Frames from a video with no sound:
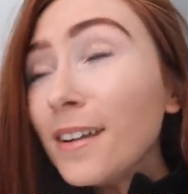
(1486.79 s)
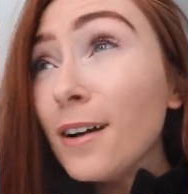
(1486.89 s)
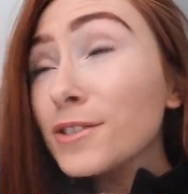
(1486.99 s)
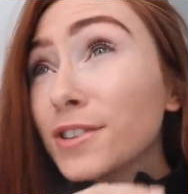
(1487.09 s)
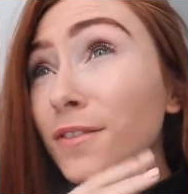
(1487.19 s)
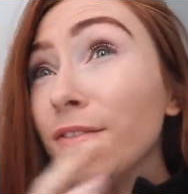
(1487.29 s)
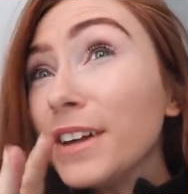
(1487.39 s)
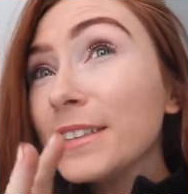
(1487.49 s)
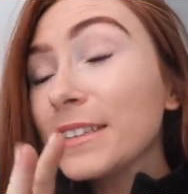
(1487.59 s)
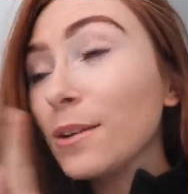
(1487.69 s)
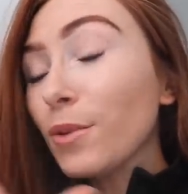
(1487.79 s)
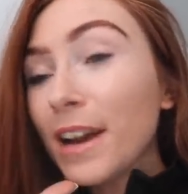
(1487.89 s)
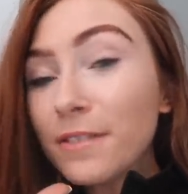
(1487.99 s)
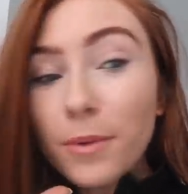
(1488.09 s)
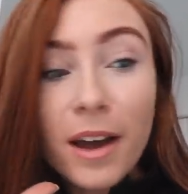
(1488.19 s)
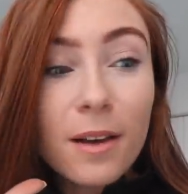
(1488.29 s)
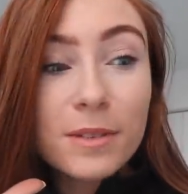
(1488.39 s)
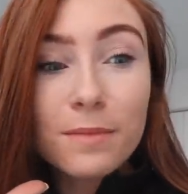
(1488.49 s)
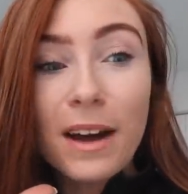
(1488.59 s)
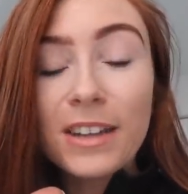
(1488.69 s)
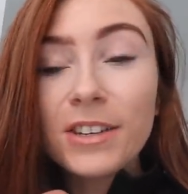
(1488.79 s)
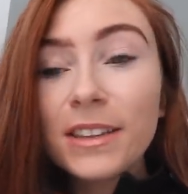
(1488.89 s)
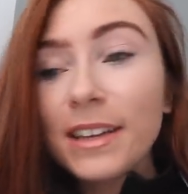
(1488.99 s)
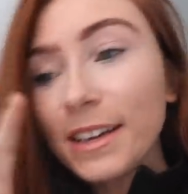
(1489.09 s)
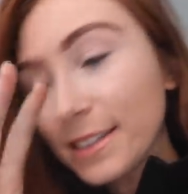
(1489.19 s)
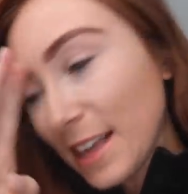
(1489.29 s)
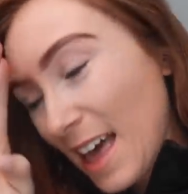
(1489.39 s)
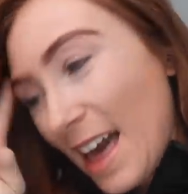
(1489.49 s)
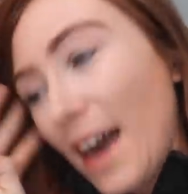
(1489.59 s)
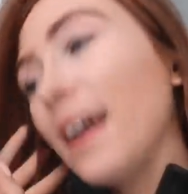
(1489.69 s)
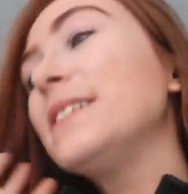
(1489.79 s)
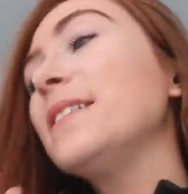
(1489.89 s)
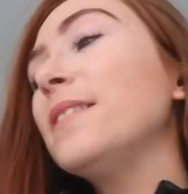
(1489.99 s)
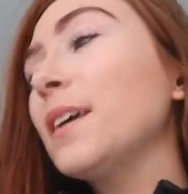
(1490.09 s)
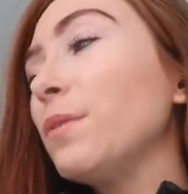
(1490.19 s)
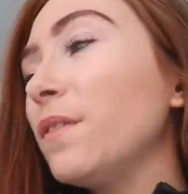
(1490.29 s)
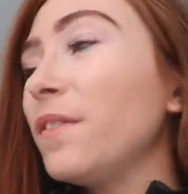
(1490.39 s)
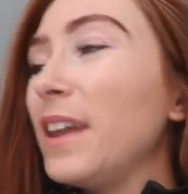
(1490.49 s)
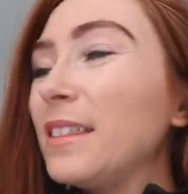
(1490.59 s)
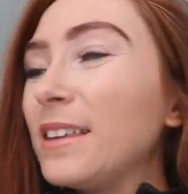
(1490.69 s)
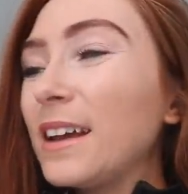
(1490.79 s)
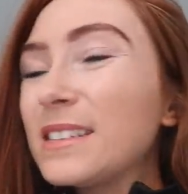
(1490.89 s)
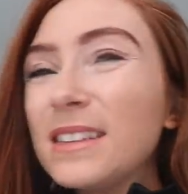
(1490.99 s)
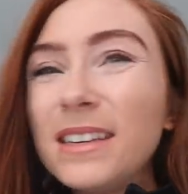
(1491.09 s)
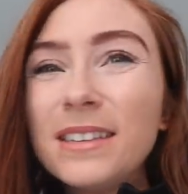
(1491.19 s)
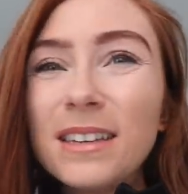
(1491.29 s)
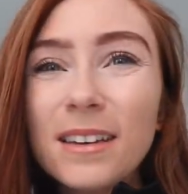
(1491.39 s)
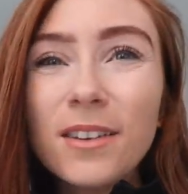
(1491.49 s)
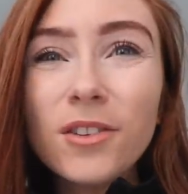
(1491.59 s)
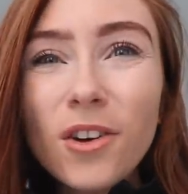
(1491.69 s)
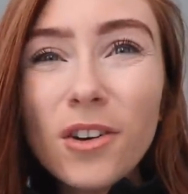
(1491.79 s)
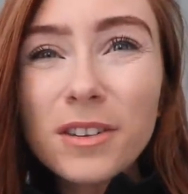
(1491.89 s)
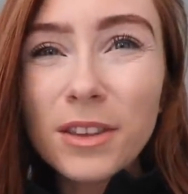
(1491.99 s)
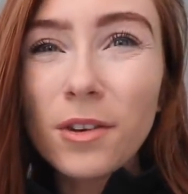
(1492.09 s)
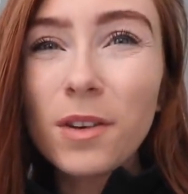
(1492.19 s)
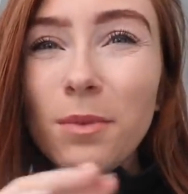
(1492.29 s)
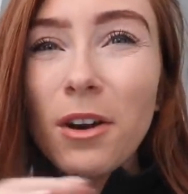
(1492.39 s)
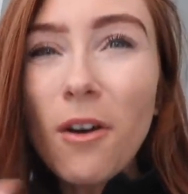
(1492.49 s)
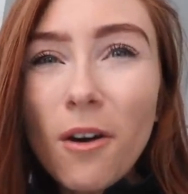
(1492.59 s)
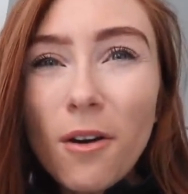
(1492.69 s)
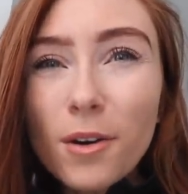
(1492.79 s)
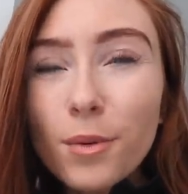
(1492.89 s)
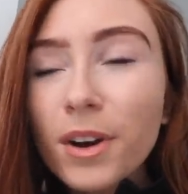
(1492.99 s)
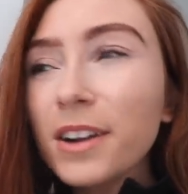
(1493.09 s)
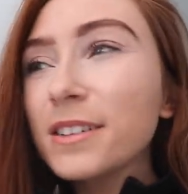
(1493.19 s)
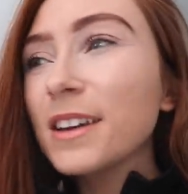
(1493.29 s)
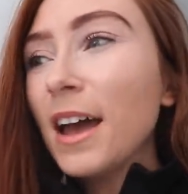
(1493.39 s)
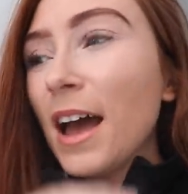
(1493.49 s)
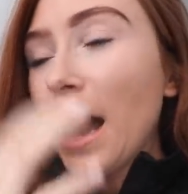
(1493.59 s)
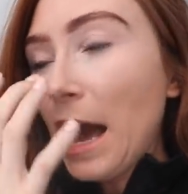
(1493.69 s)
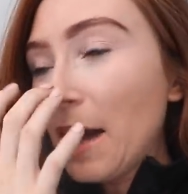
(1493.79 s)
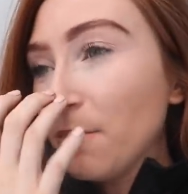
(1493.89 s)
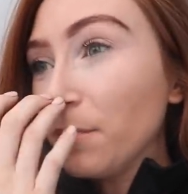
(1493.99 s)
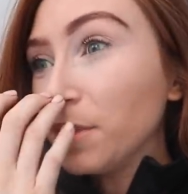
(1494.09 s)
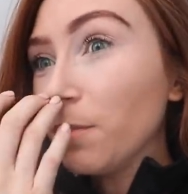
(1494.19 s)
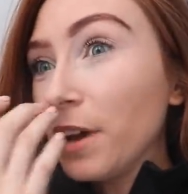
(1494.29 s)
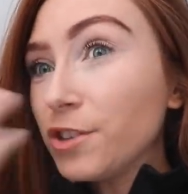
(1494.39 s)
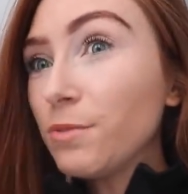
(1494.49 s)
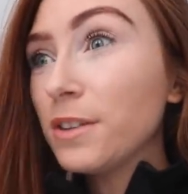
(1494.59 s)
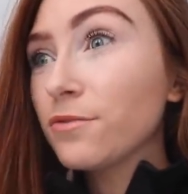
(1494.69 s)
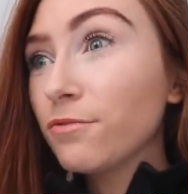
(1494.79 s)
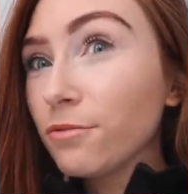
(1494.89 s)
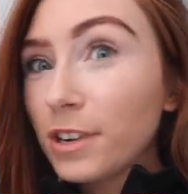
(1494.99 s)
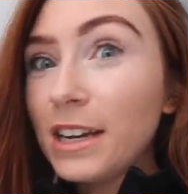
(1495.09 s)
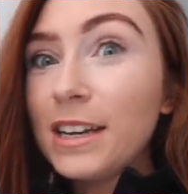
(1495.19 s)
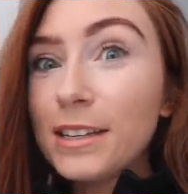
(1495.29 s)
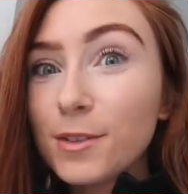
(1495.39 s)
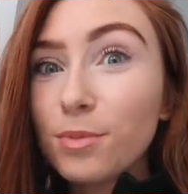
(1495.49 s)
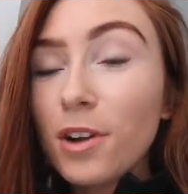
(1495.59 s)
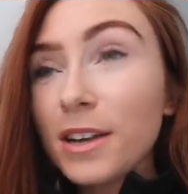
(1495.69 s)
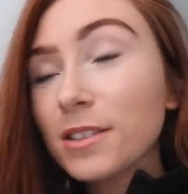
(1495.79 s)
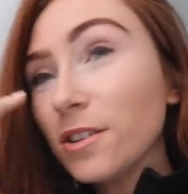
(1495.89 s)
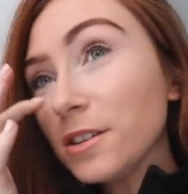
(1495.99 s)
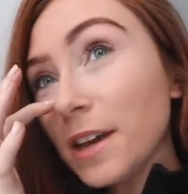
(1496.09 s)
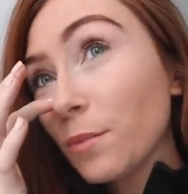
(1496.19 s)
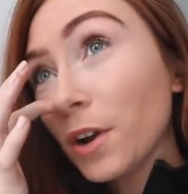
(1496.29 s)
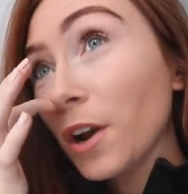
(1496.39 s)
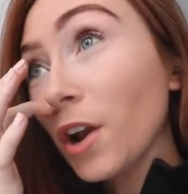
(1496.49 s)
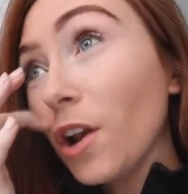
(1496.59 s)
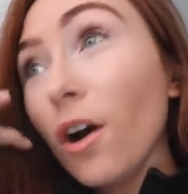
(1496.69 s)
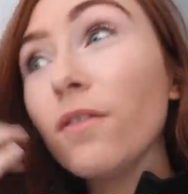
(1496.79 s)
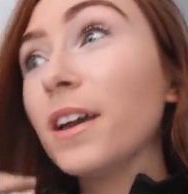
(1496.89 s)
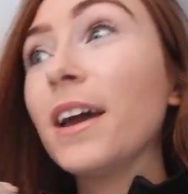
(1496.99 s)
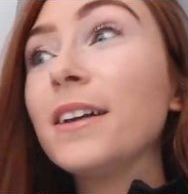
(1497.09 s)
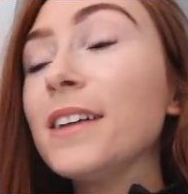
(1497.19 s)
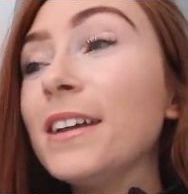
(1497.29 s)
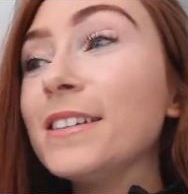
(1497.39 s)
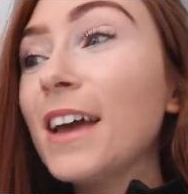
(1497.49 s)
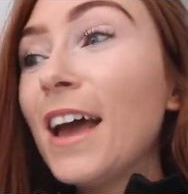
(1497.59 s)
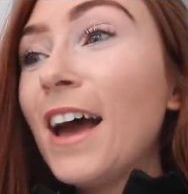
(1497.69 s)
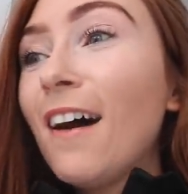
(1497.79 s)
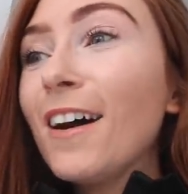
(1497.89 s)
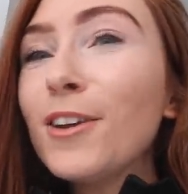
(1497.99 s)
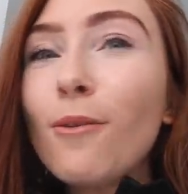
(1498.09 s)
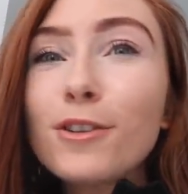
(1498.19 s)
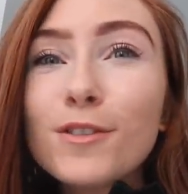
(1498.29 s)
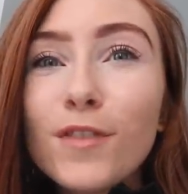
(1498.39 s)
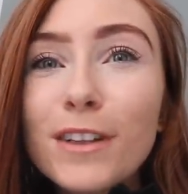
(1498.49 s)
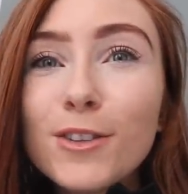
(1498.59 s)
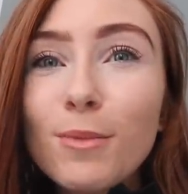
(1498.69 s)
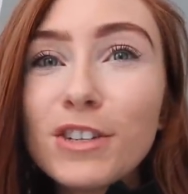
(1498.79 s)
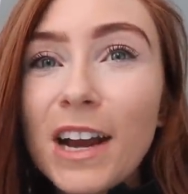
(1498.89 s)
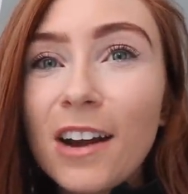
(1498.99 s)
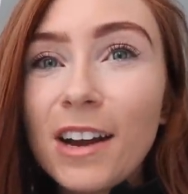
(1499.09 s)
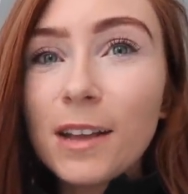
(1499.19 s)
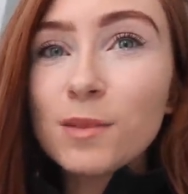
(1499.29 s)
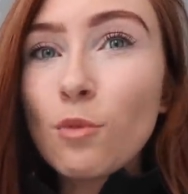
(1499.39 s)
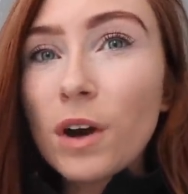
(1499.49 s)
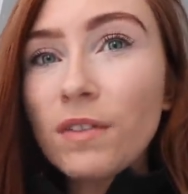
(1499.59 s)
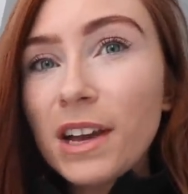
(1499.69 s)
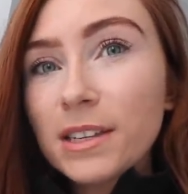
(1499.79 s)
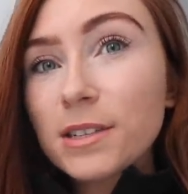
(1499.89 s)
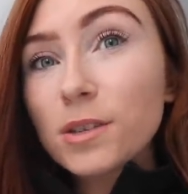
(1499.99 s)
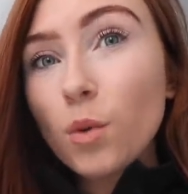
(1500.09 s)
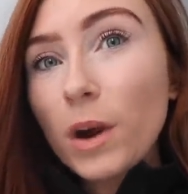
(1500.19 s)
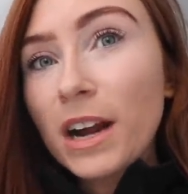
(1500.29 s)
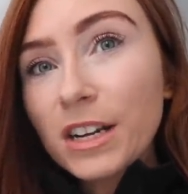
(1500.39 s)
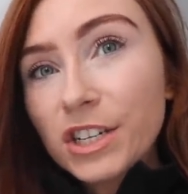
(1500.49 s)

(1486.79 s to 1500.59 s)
I was just convinced of whatever way I was imagining things, and I didn't think we'd fit anything into these little nooks. I thought it'd be awkward, but the bedroom has really surprised us and we're loving it. And I don't know, it just feels so much airy. It's more of like a square